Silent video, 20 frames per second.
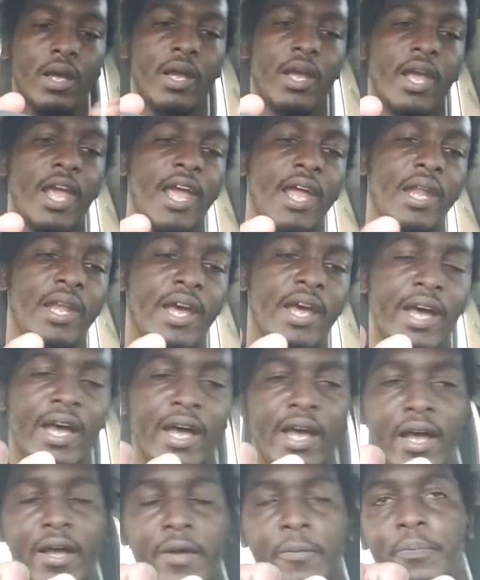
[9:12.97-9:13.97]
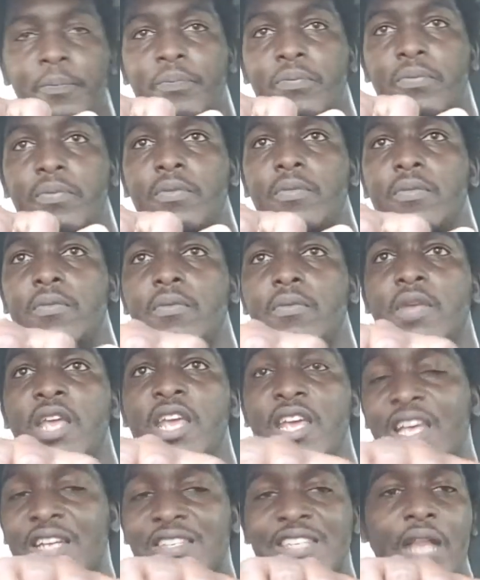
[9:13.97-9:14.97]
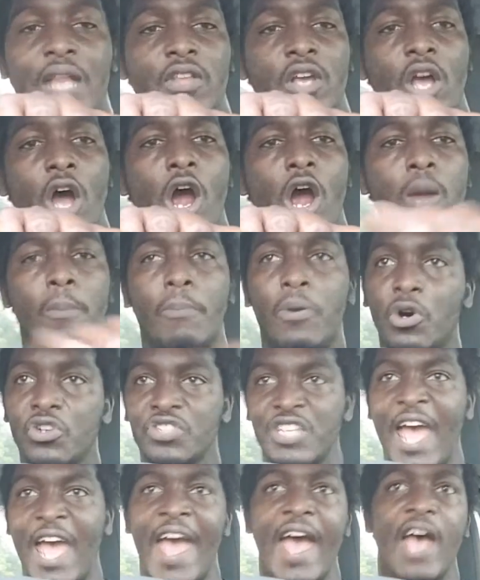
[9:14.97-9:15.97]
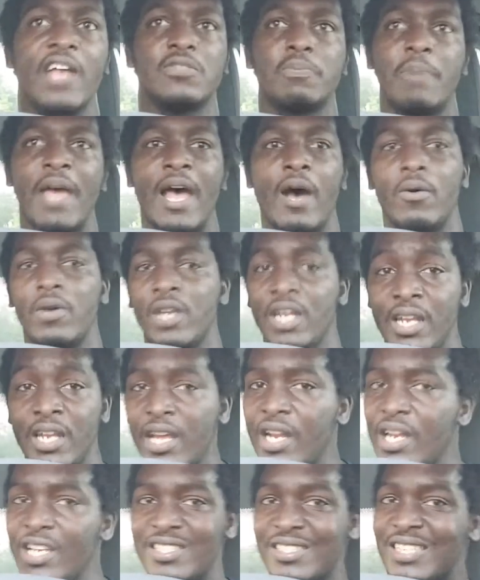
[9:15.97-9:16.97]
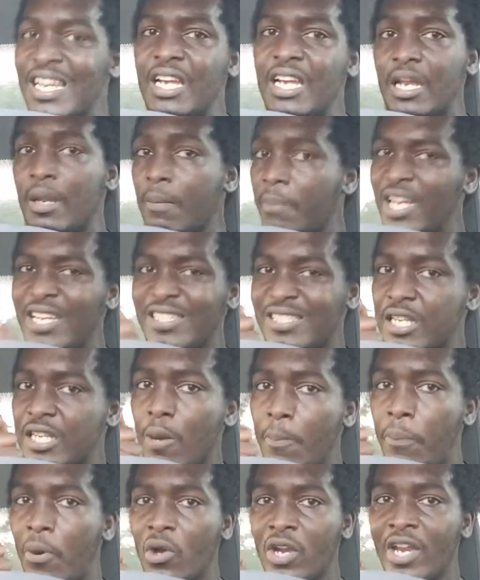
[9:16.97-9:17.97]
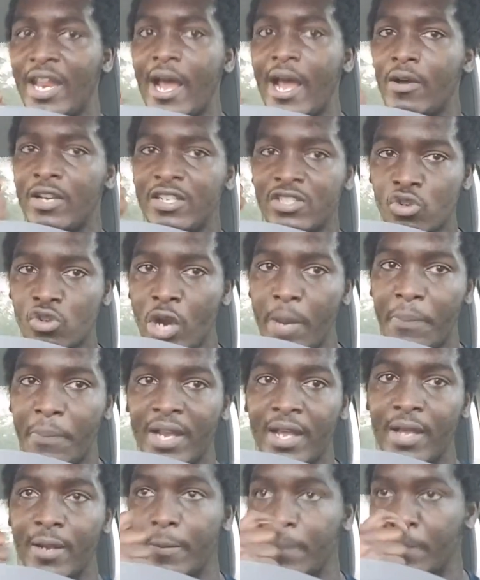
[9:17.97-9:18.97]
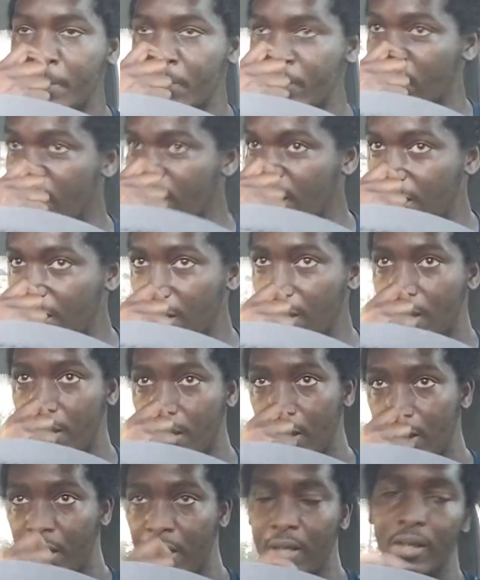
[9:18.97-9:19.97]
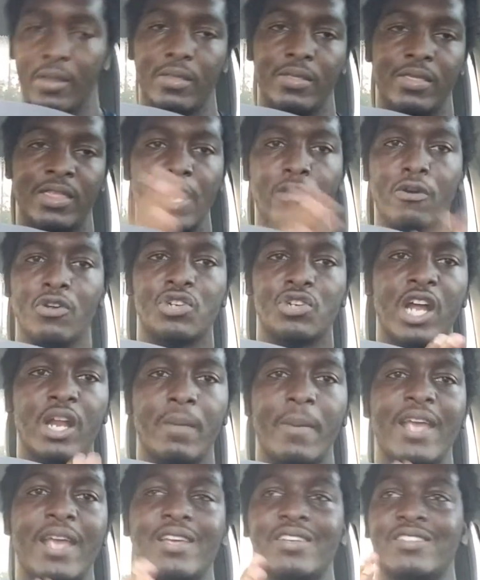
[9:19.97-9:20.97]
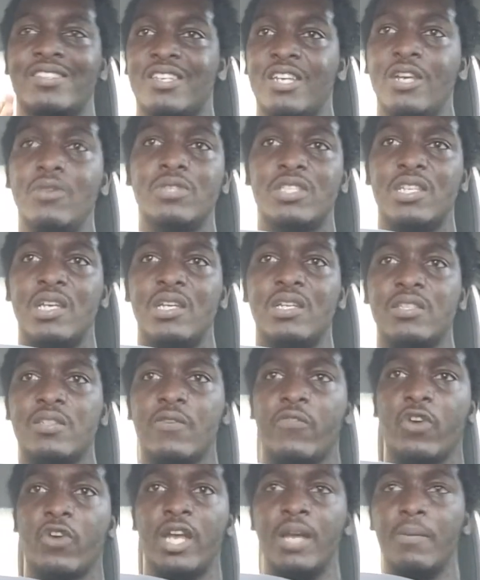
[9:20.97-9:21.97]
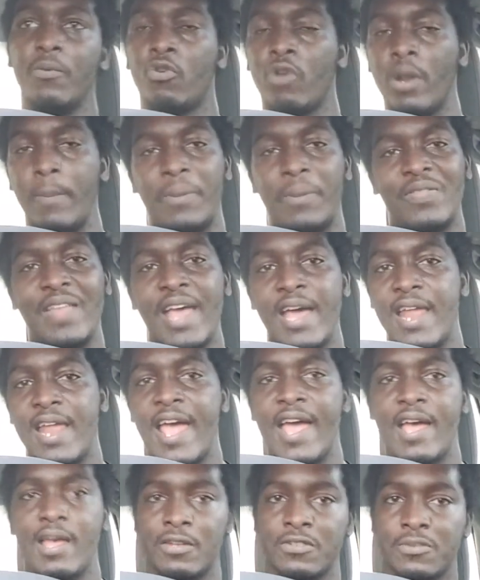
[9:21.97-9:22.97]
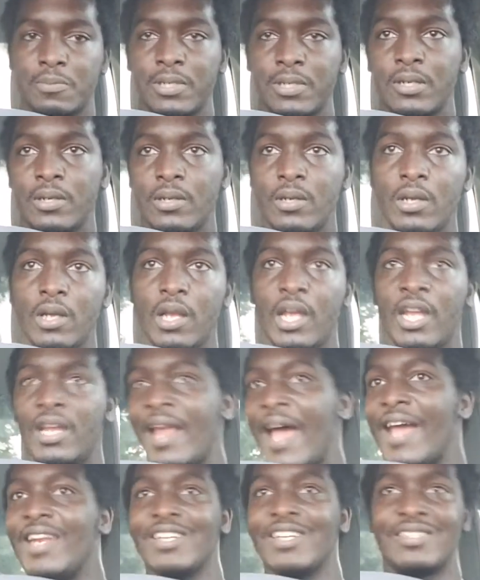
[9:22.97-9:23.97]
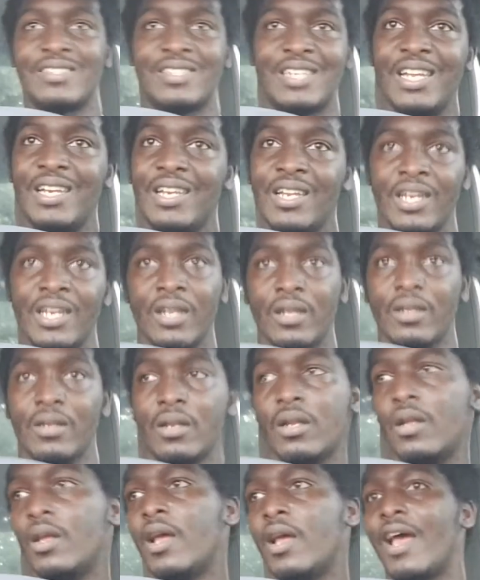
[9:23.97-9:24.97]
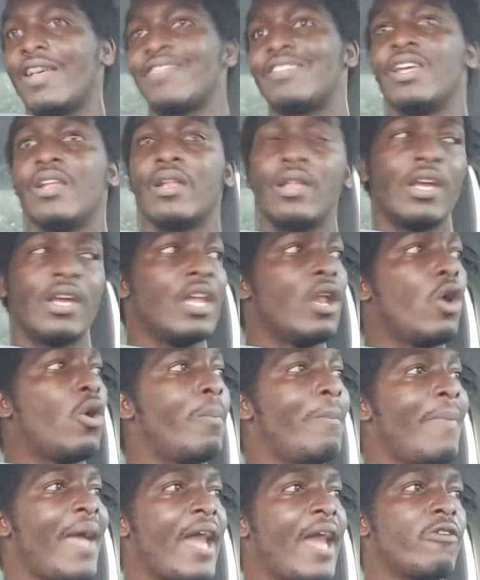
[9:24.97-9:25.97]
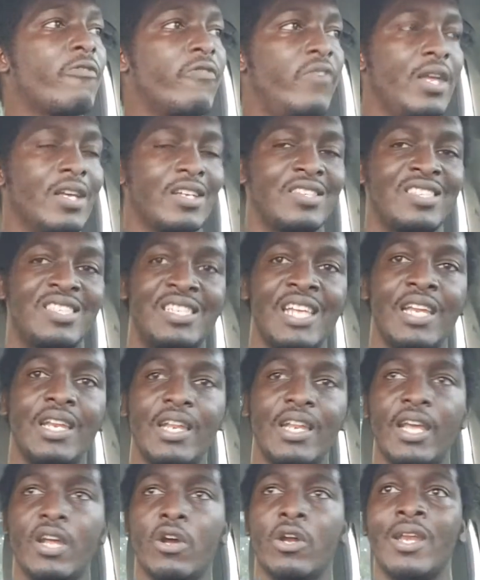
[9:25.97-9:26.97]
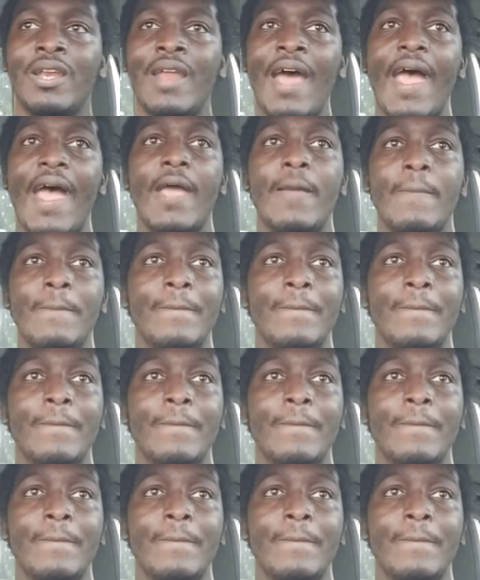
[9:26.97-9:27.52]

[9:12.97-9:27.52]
And he gets out the car and pulls the asp out. He didn't extend it, but he still pulled it out. He's gripping it. They were trying to make excuses for him gripping that asp and not extending it. I said, look, it don't matter if he extended it or not.